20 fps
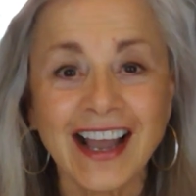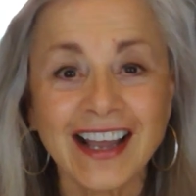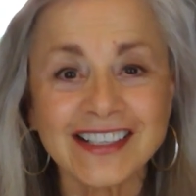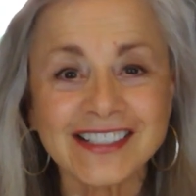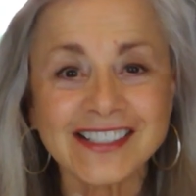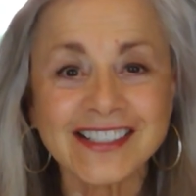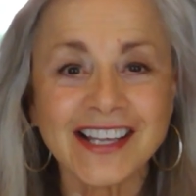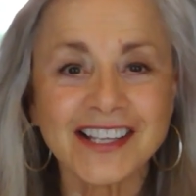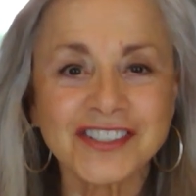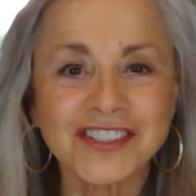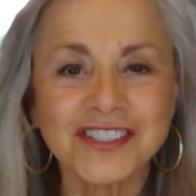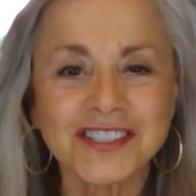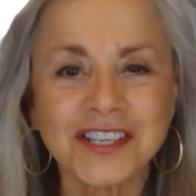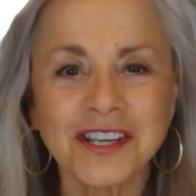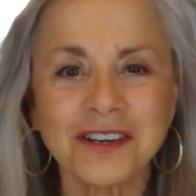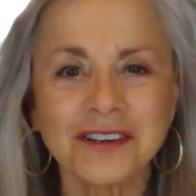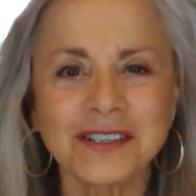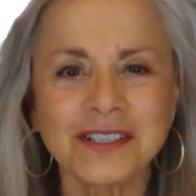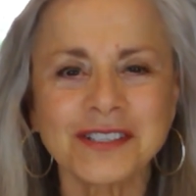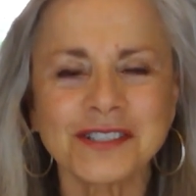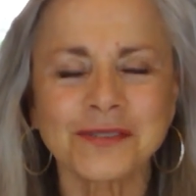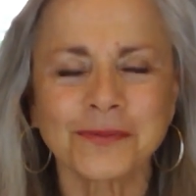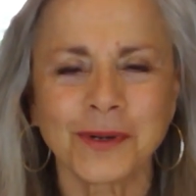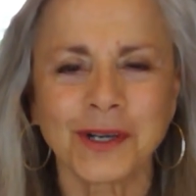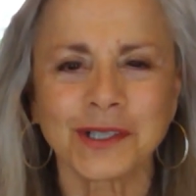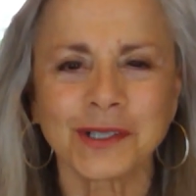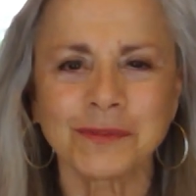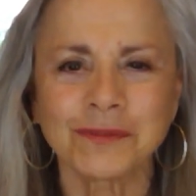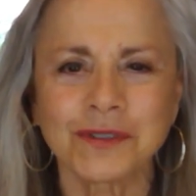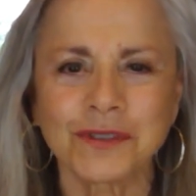Hi, Sagittarius.
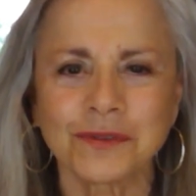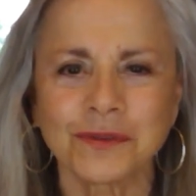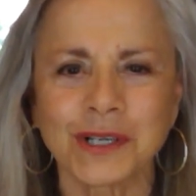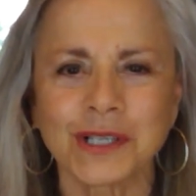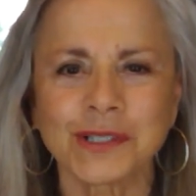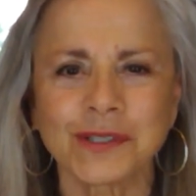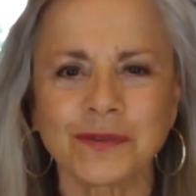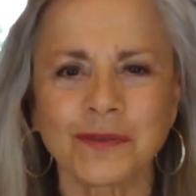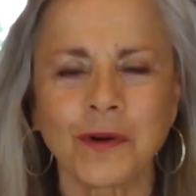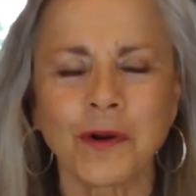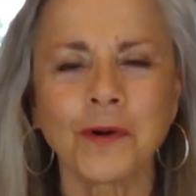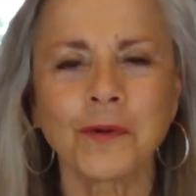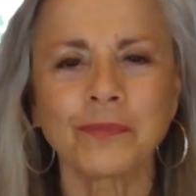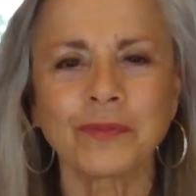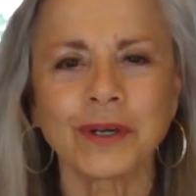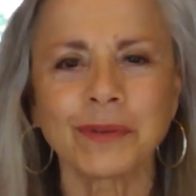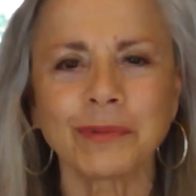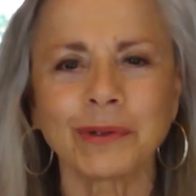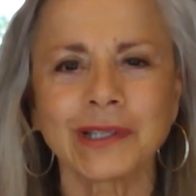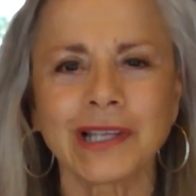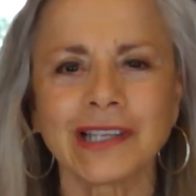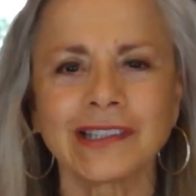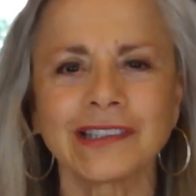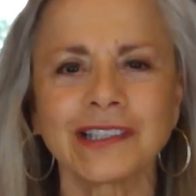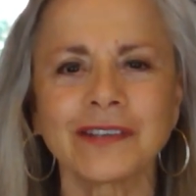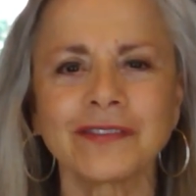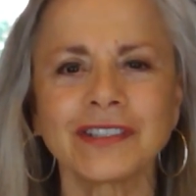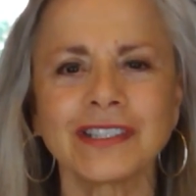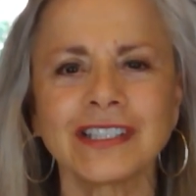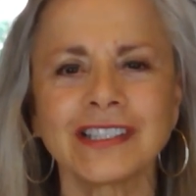Welcome to Rays of Hope, Rainbow
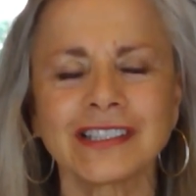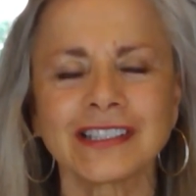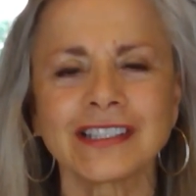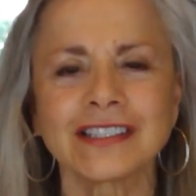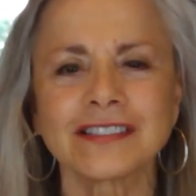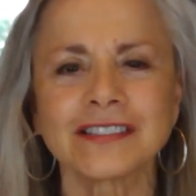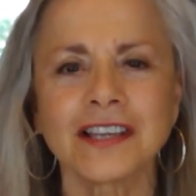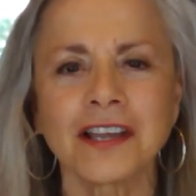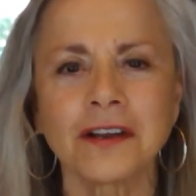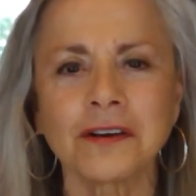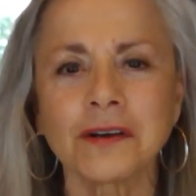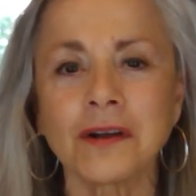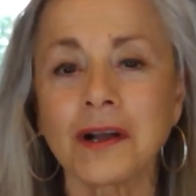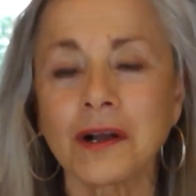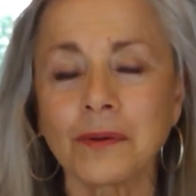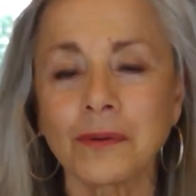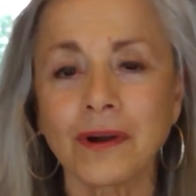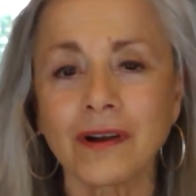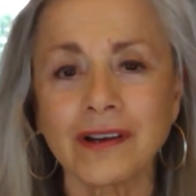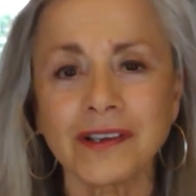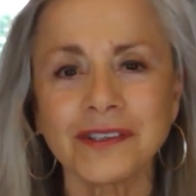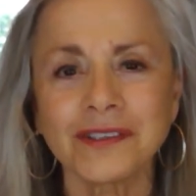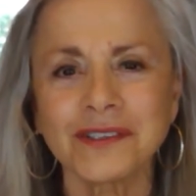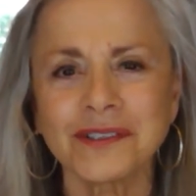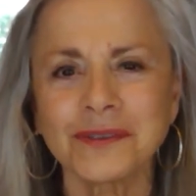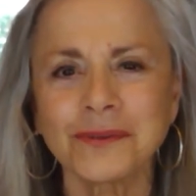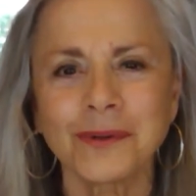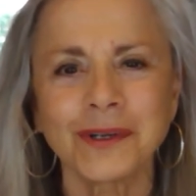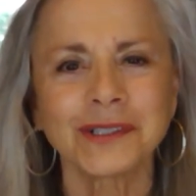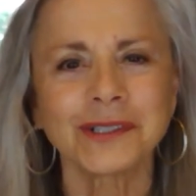Light, Love, and Healing Tarot. How are
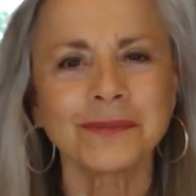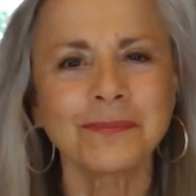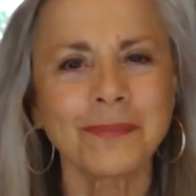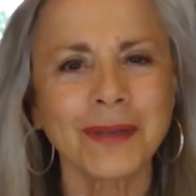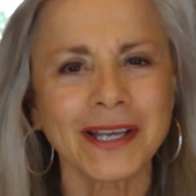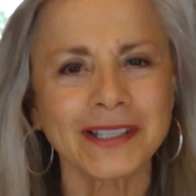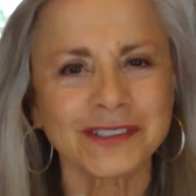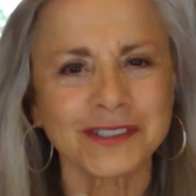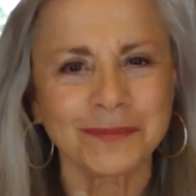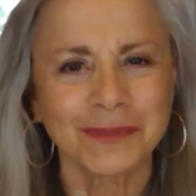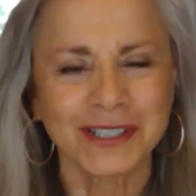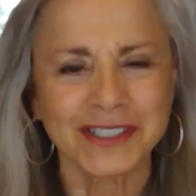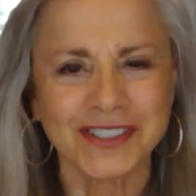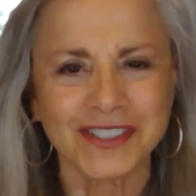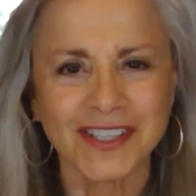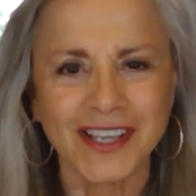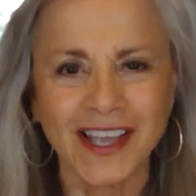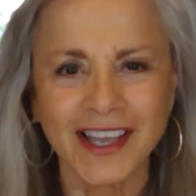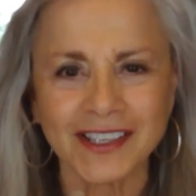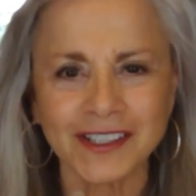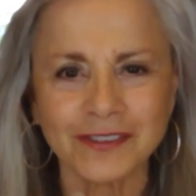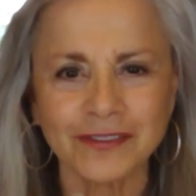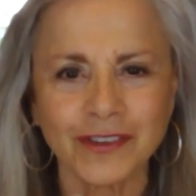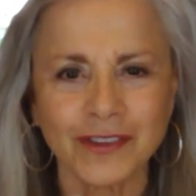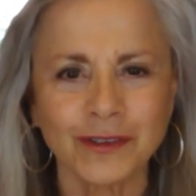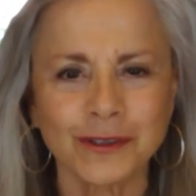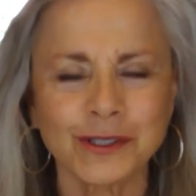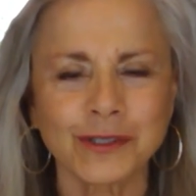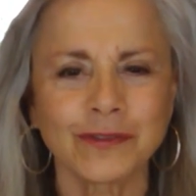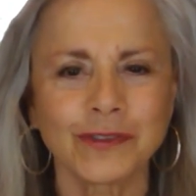you? Welcome back to my channel.
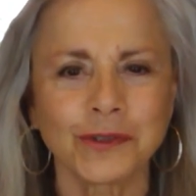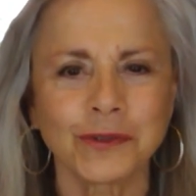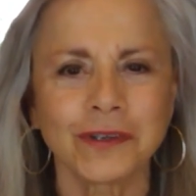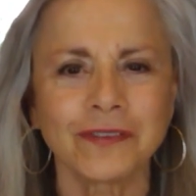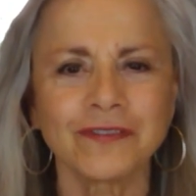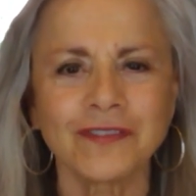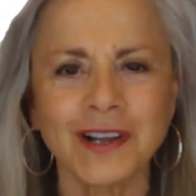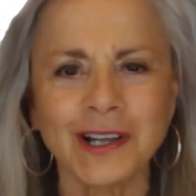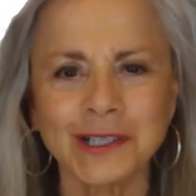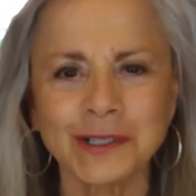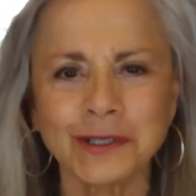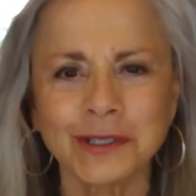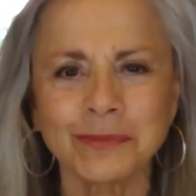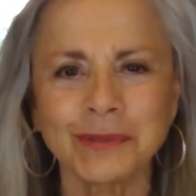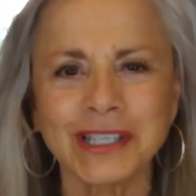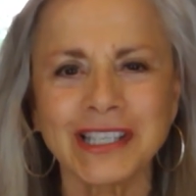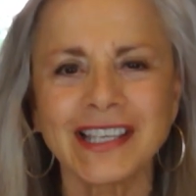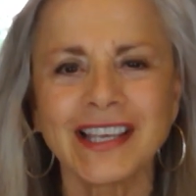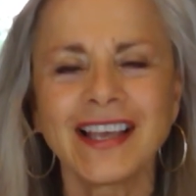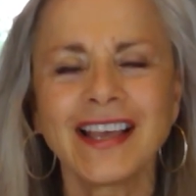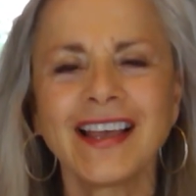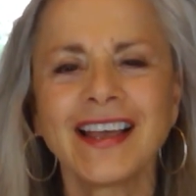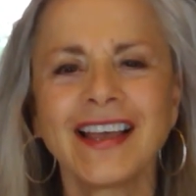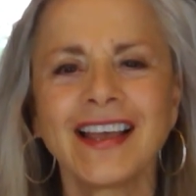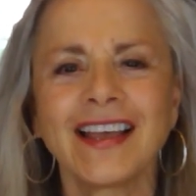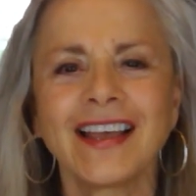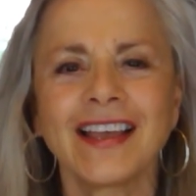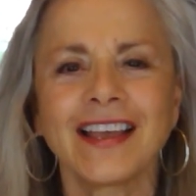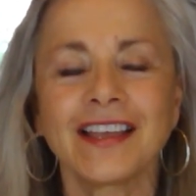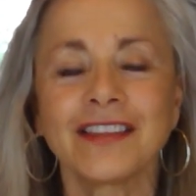For those of you who are following me,
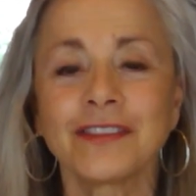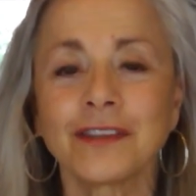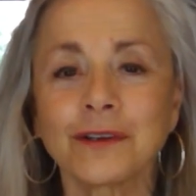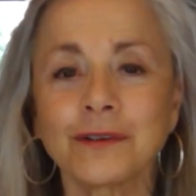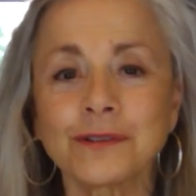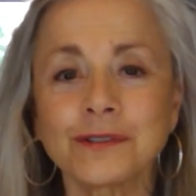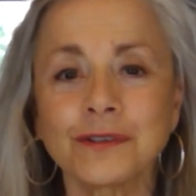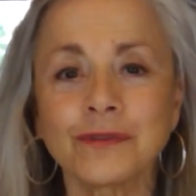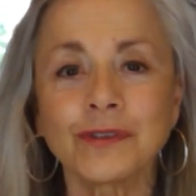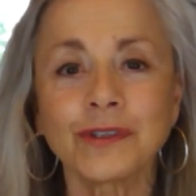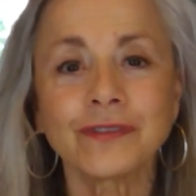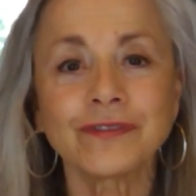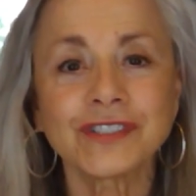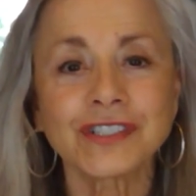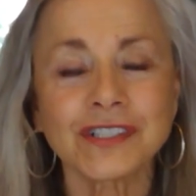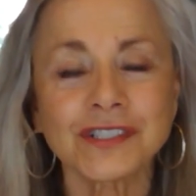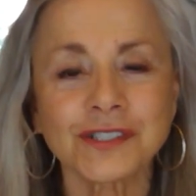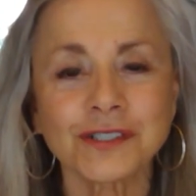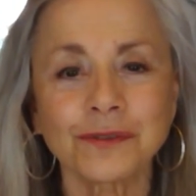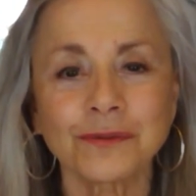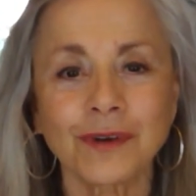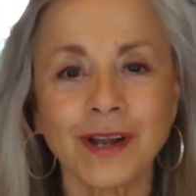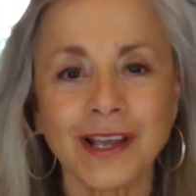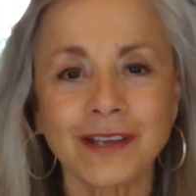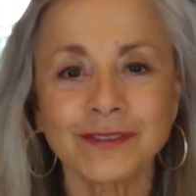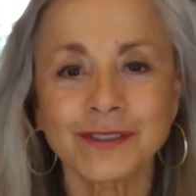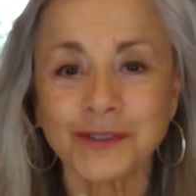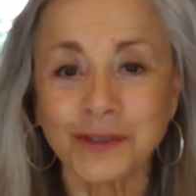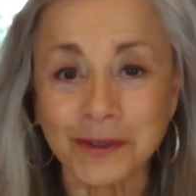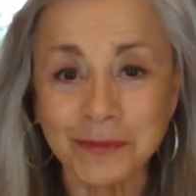and those of you who have just
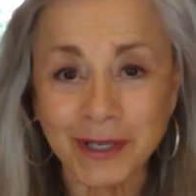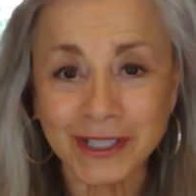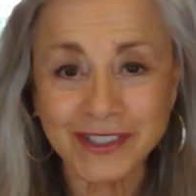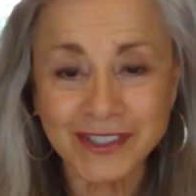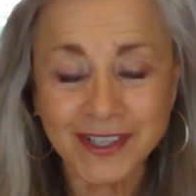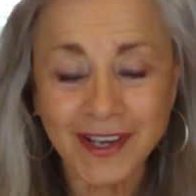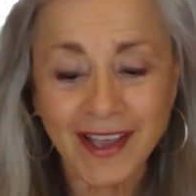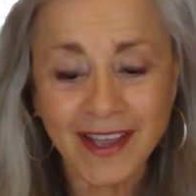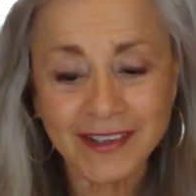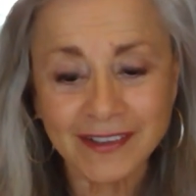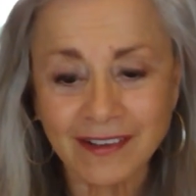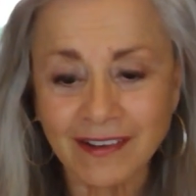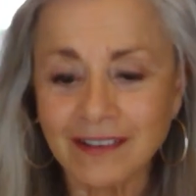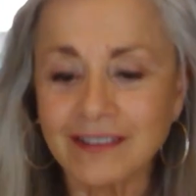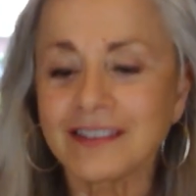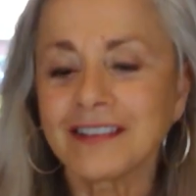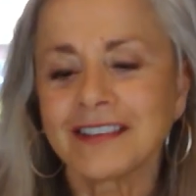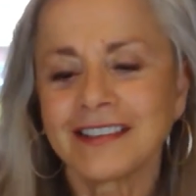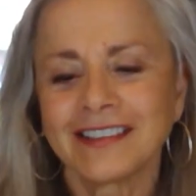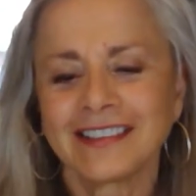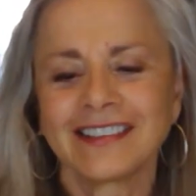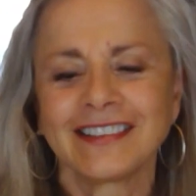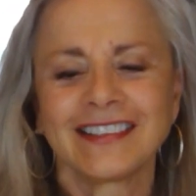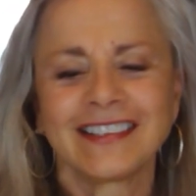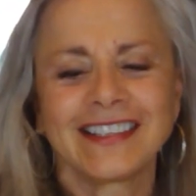arrived, join my channel.